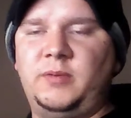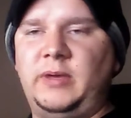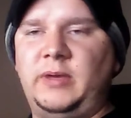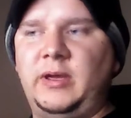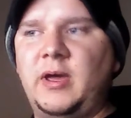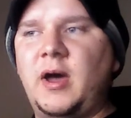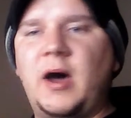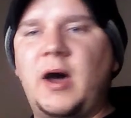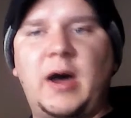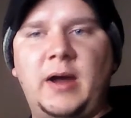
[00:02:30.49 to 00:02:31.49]
to be
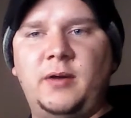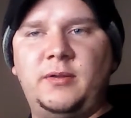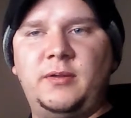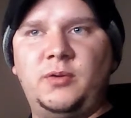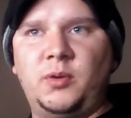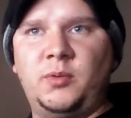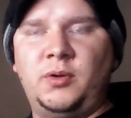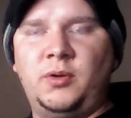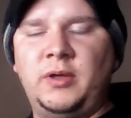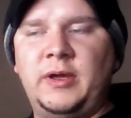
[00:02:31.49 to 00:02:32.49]
higher than
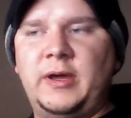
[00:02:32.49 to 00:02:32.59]
normal.